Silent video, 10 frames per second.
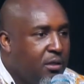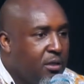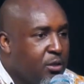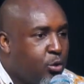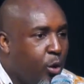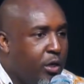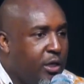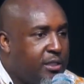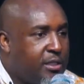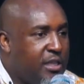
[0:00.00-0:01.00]
So
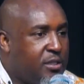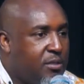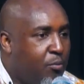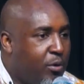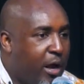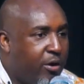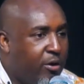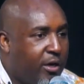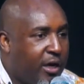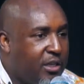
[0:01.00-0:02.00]
he sees munhu
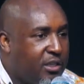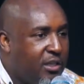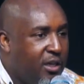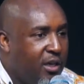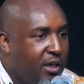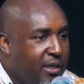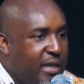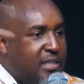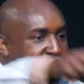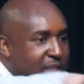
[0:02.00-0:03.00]
akaenda ku crash. He
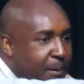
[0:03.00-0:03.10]
doesn't see the